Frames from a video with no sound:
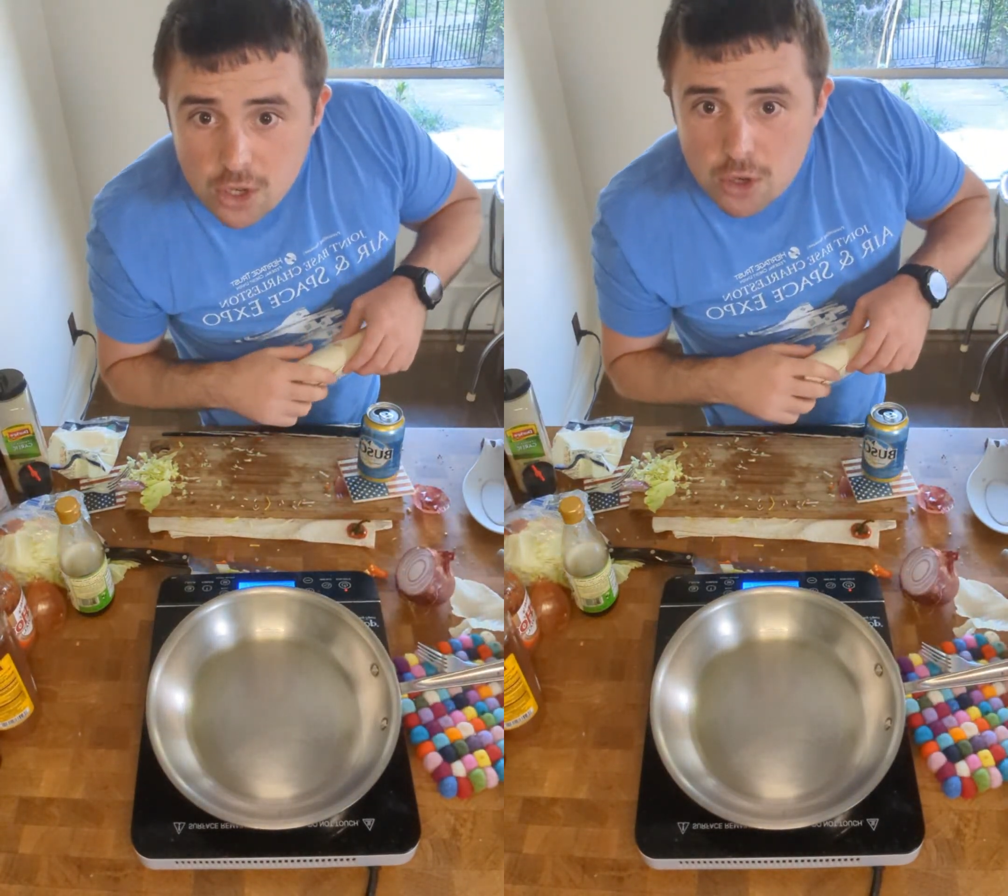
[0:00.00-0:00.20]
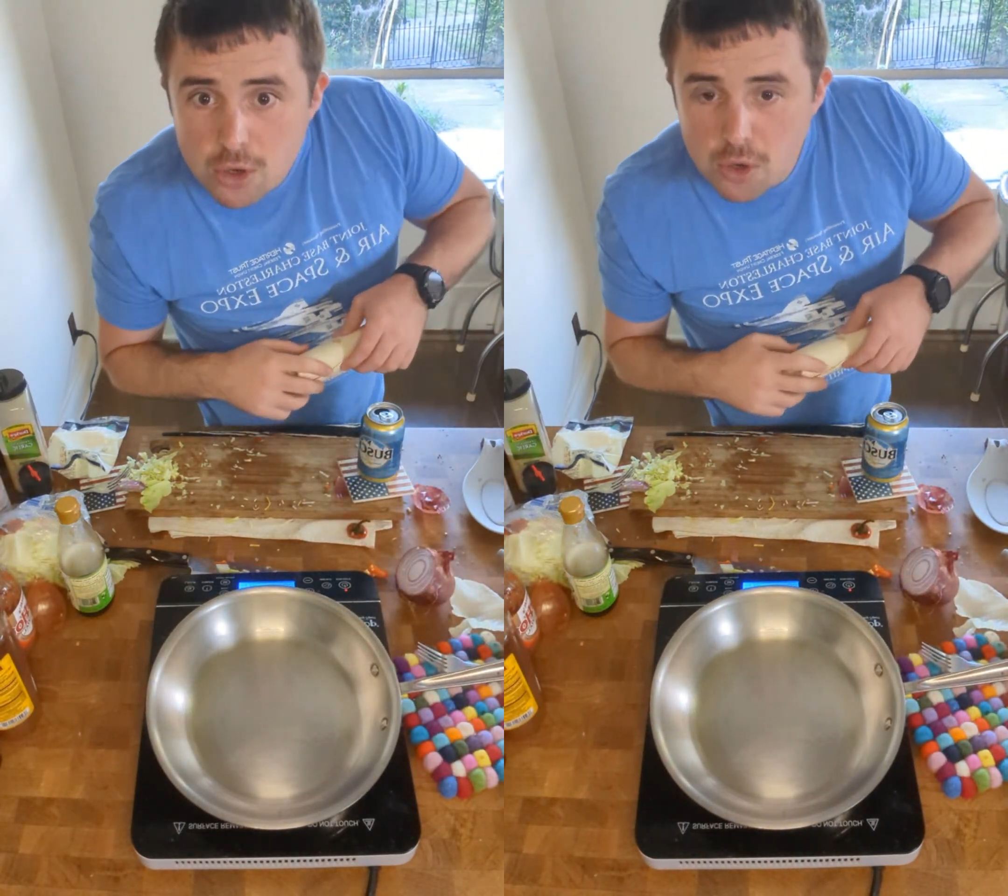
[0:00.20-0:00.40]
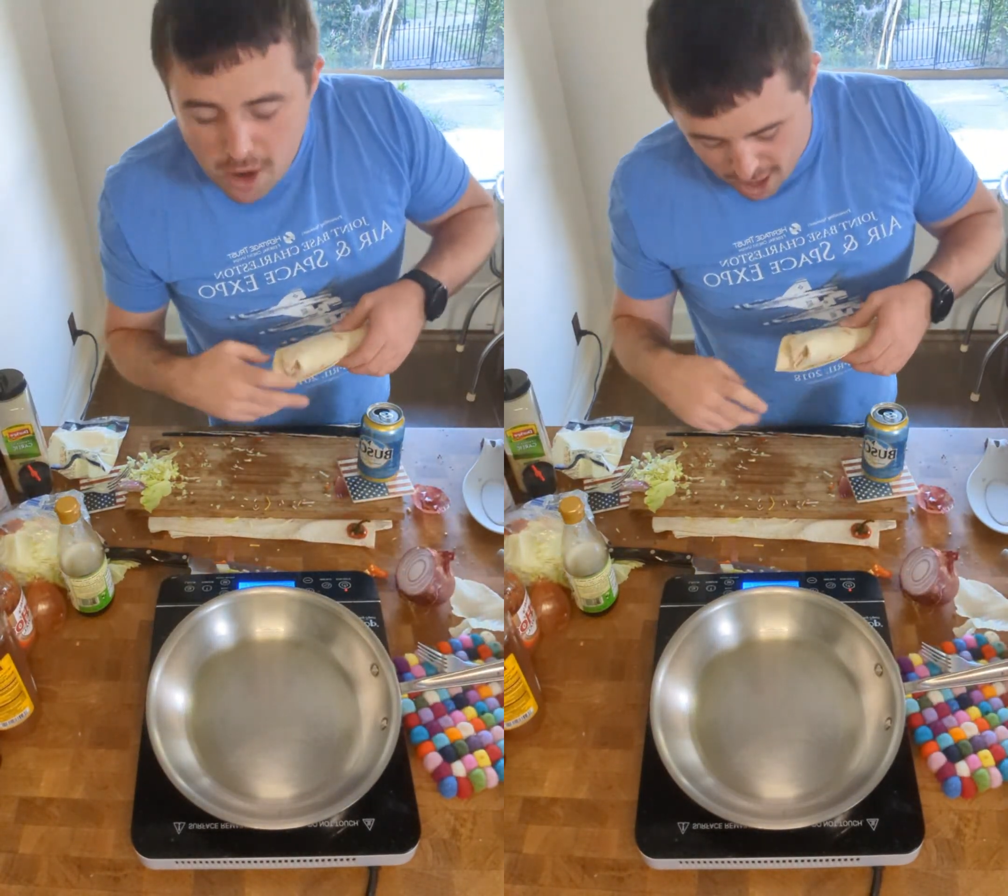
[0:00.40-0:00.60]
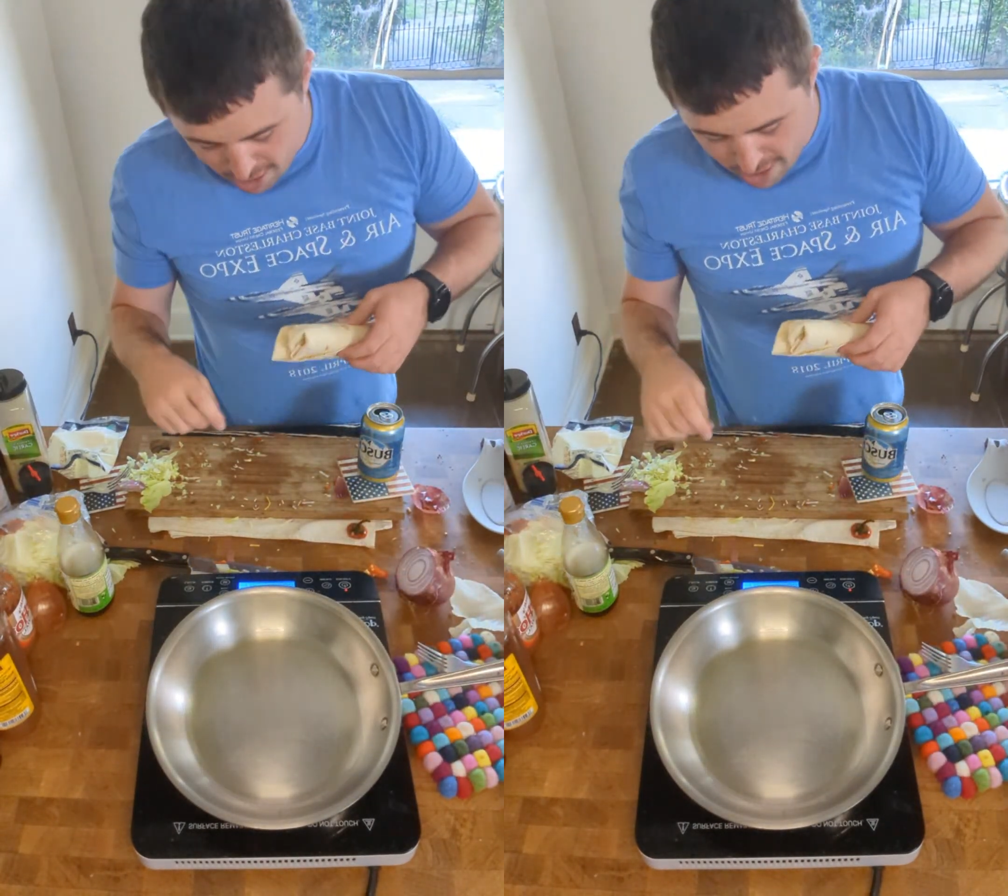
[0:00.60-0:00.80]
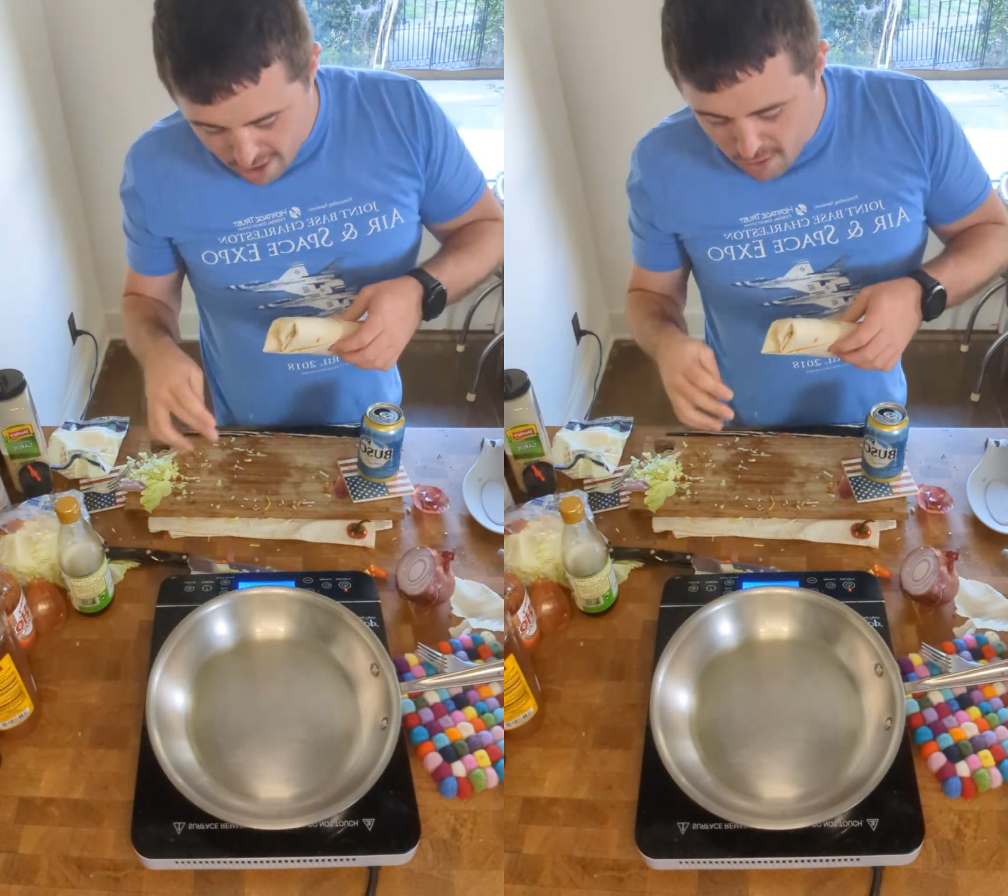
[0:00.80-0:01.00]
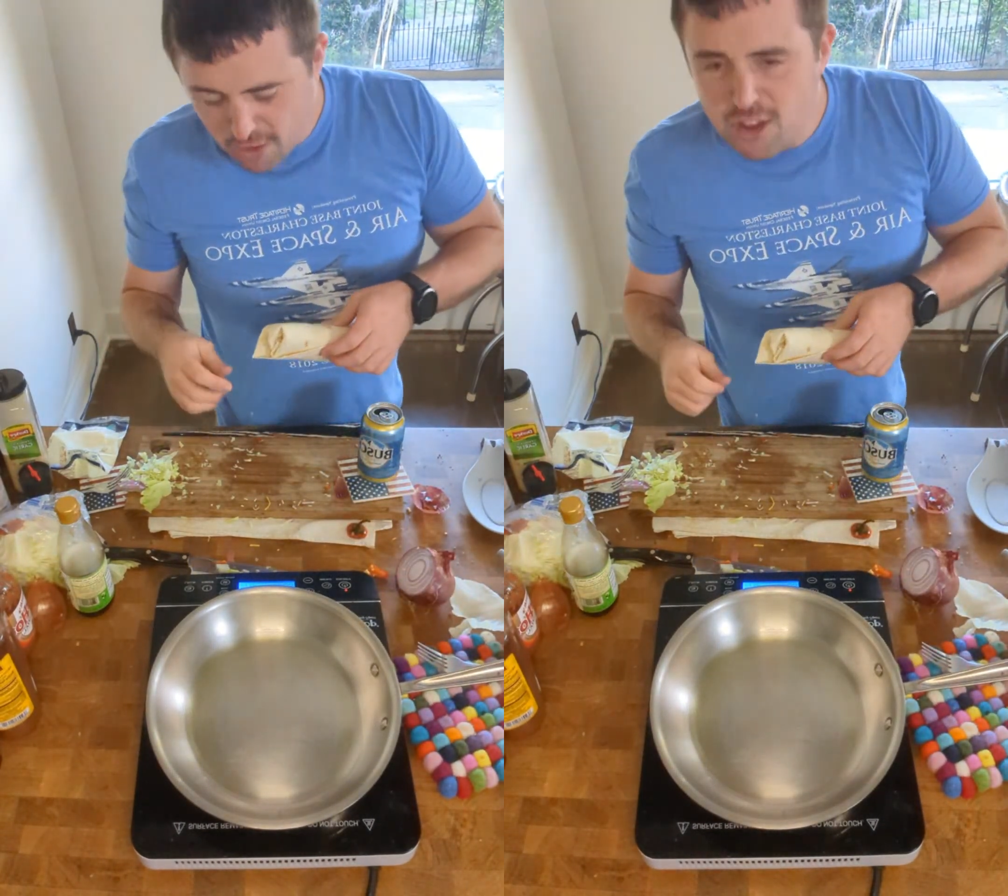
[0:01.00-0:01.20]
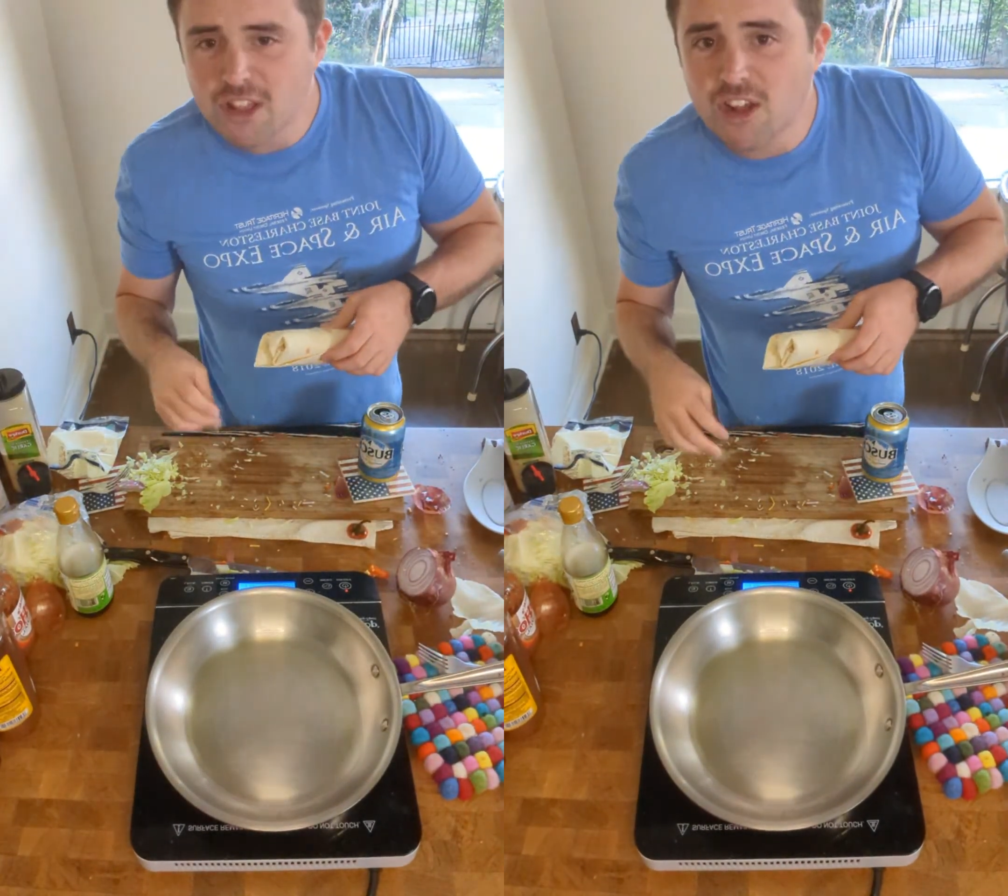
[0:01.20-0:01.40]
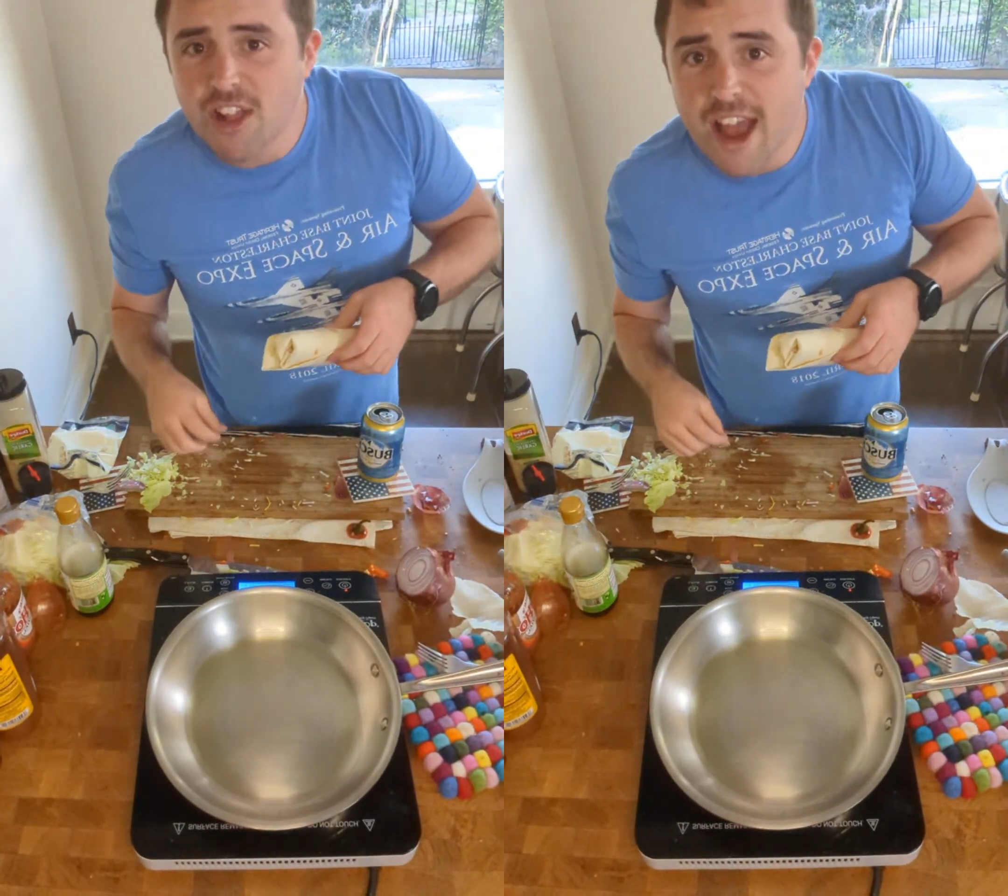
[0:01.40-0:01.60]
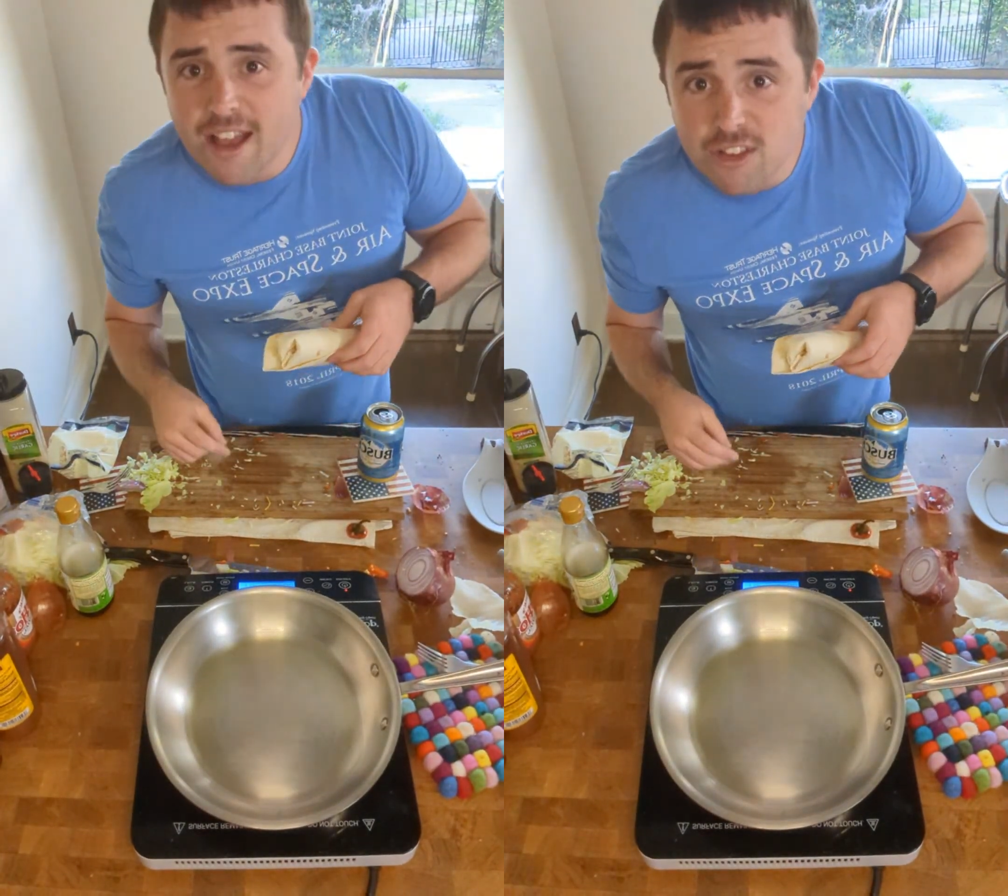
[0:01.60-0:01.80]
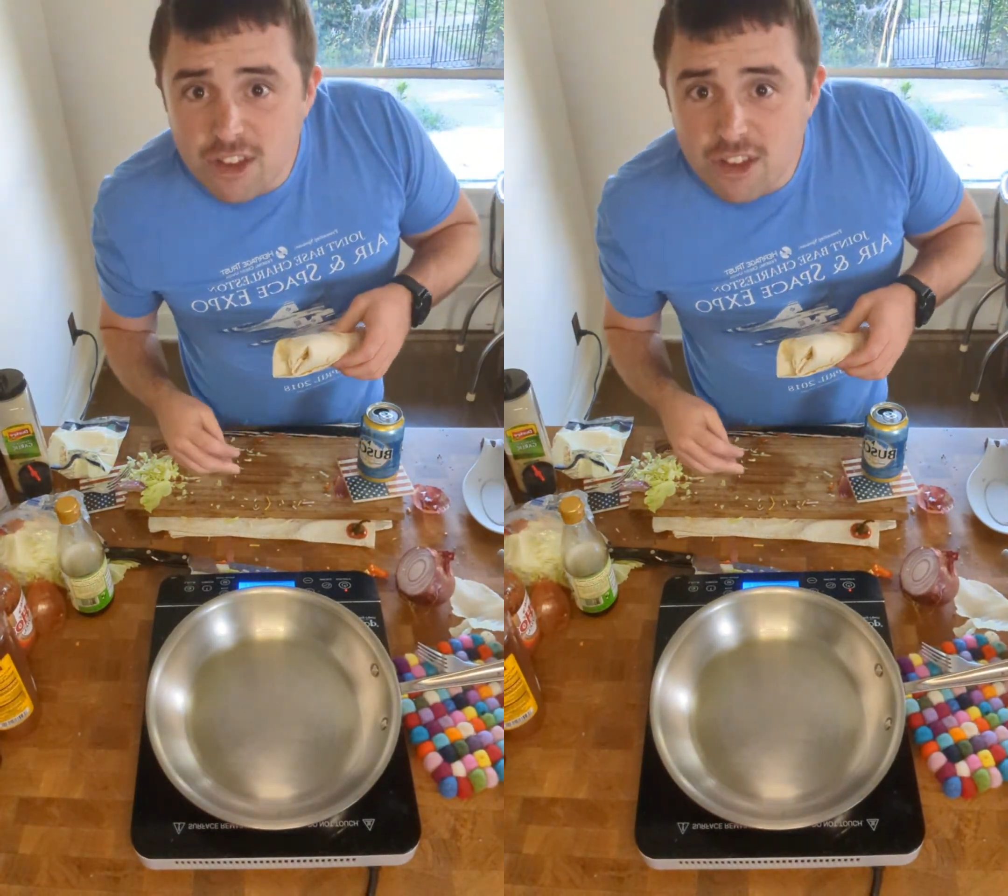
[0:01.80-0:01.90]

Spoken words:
Ooh, I don't know. I'll do the classic,